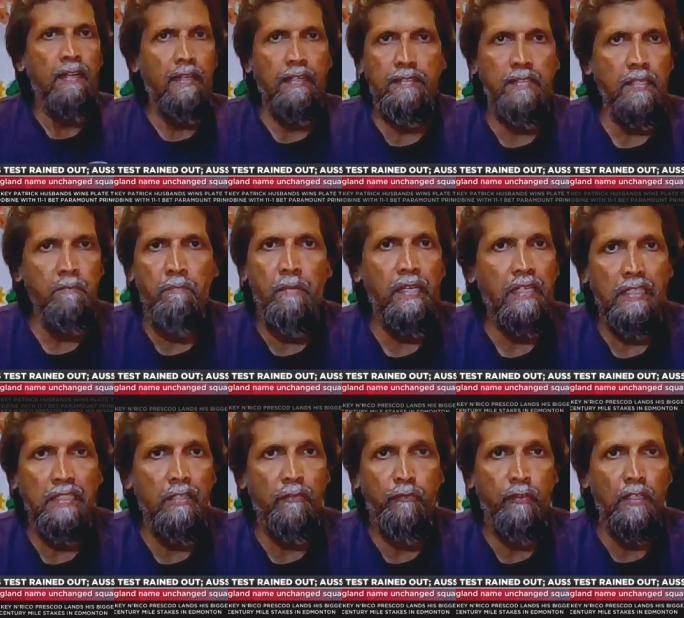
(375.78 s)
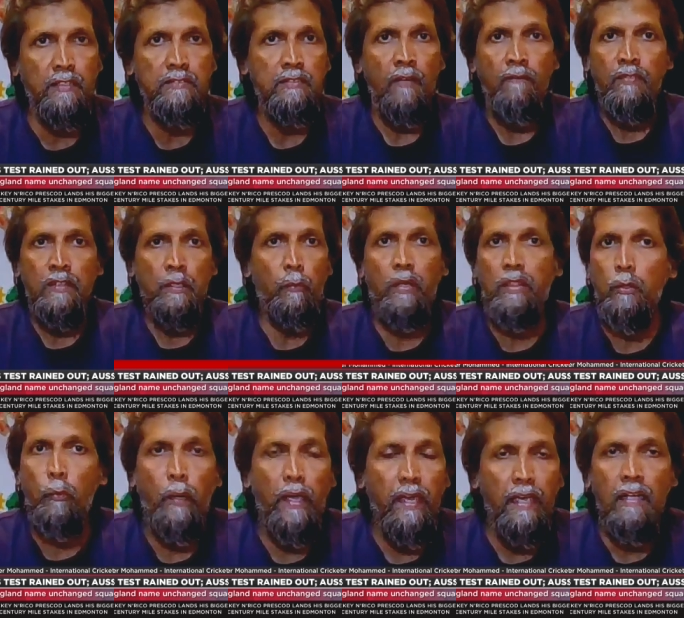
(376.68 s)
It didn't make a difference with
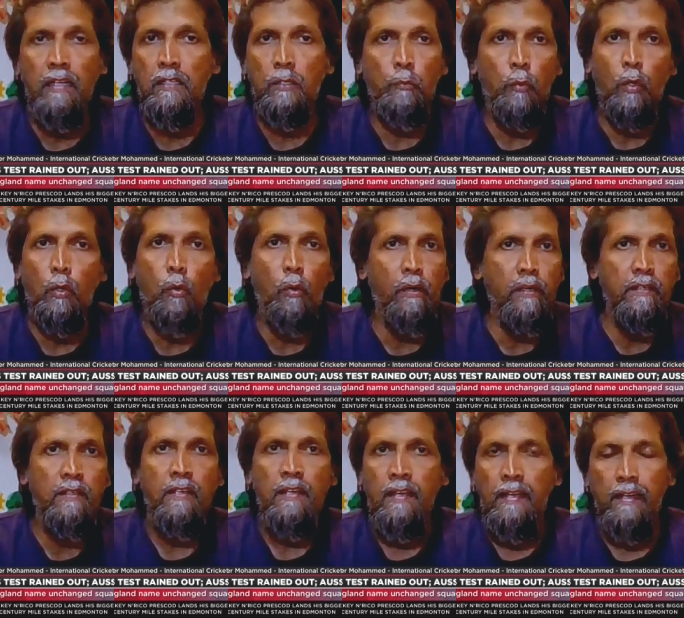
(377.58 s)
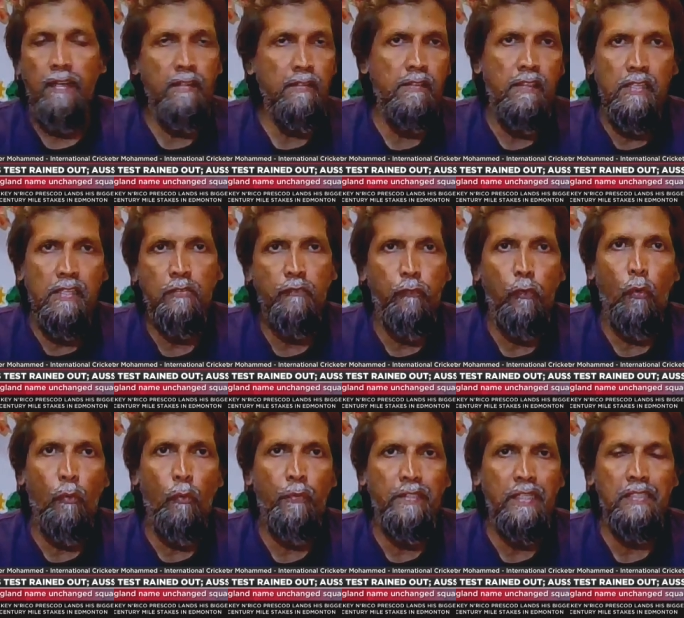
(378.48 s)
the way England were going in this
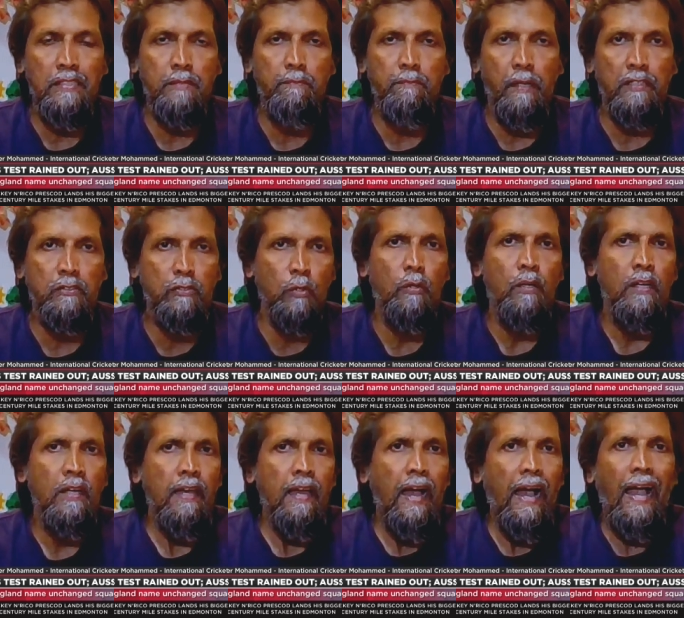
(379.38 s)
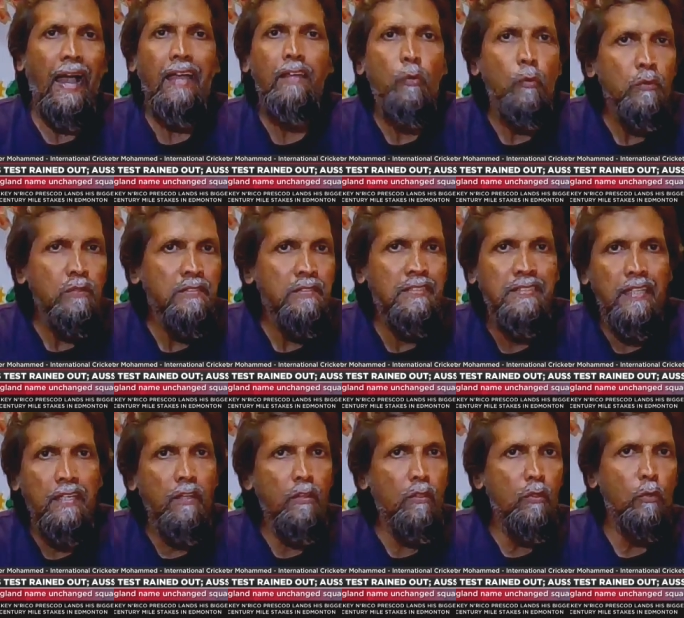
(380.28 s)
fourth test match. So I don't
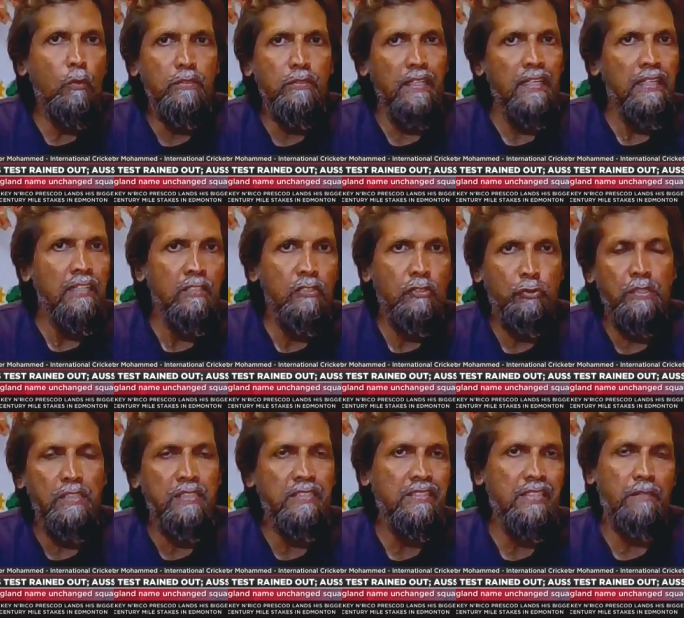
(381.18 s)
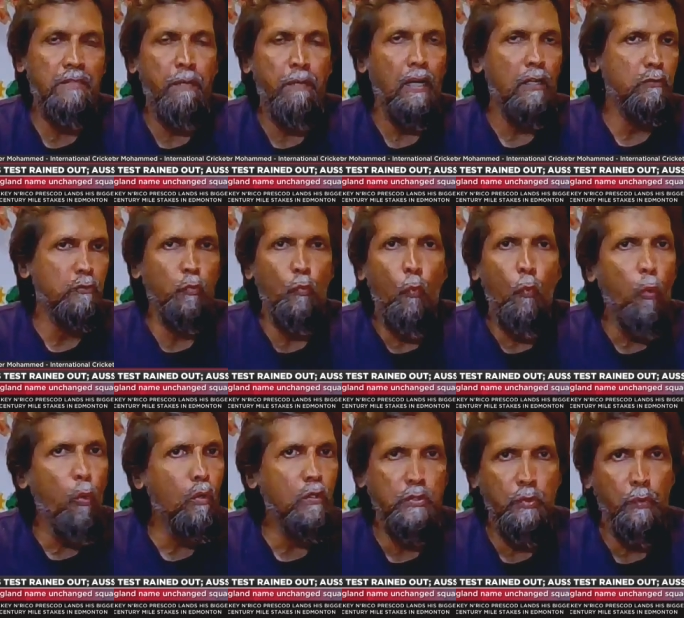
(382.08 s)
see those injury setbacks,
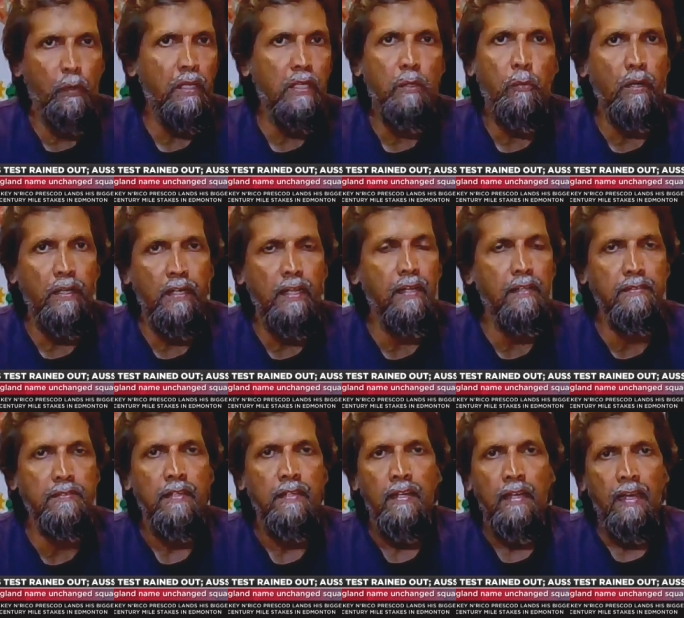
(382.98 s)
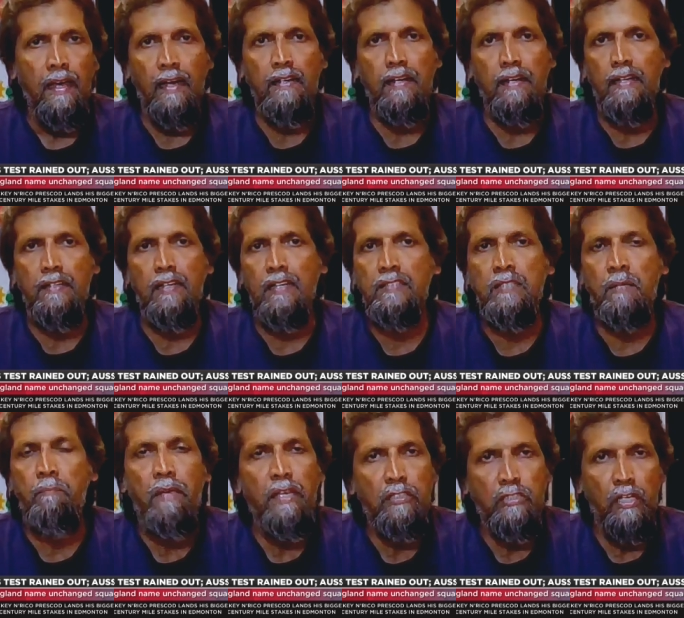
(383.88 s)
Woakes or anyone else as
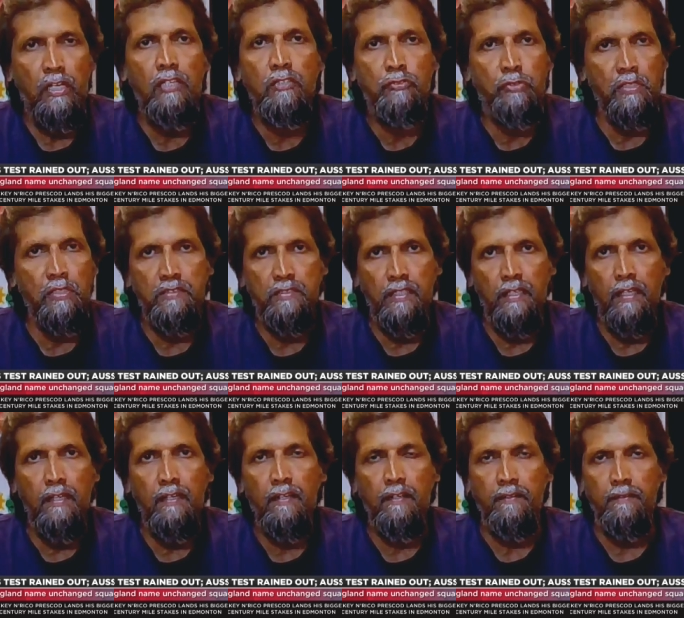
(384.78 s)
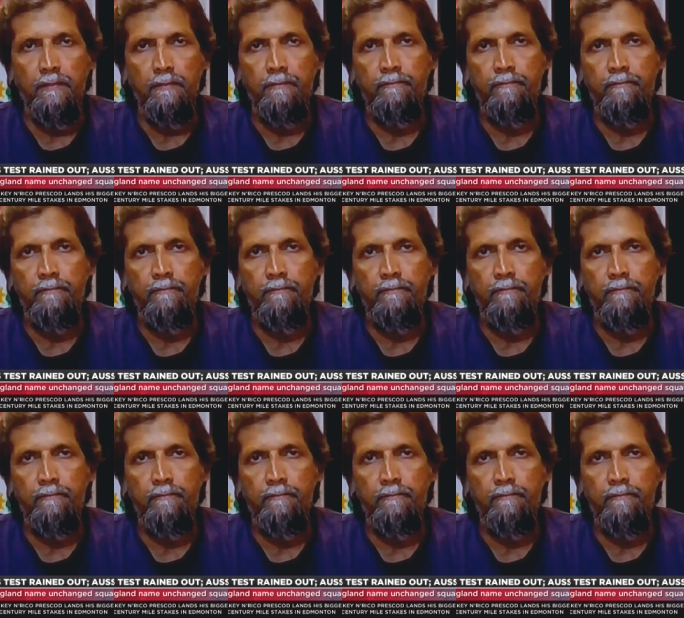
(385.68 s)
a major hindrance to England.